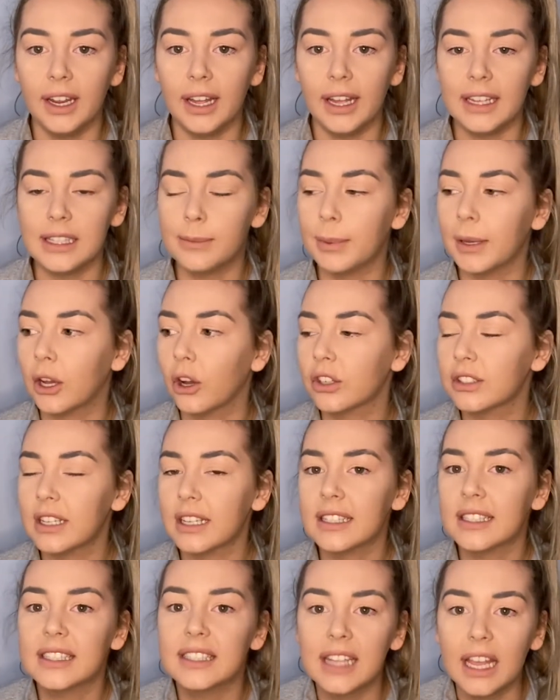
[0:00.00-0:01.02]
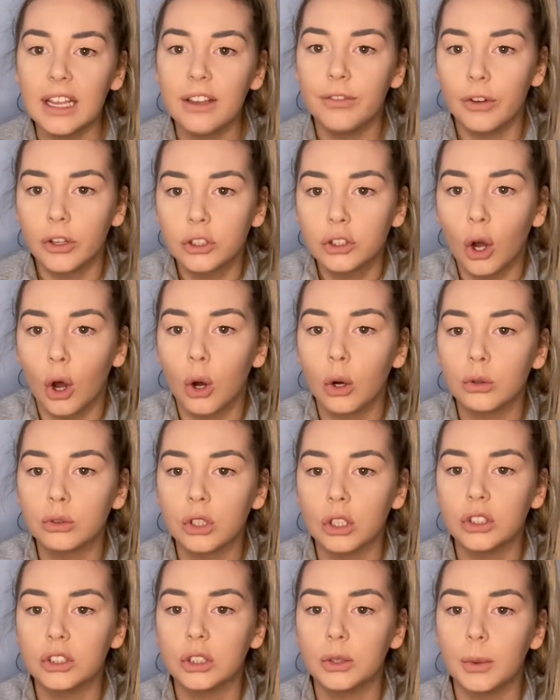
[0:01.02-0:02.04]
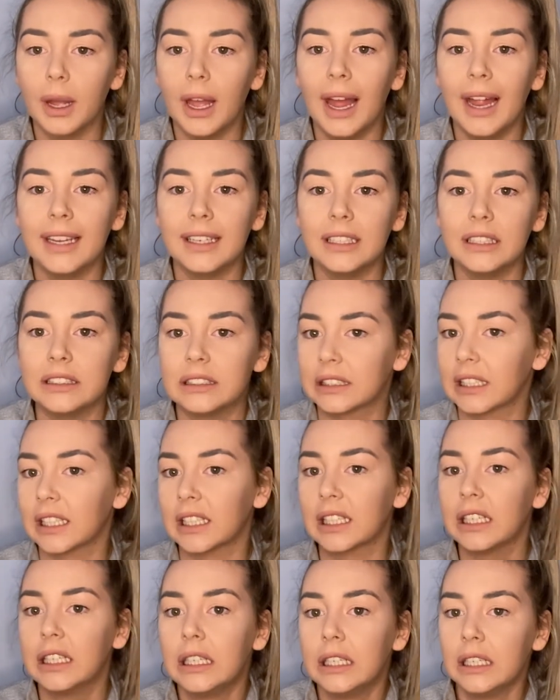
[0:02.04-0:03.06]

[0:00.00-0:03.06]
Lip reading: it's because it's safer to hold on to it, and it's like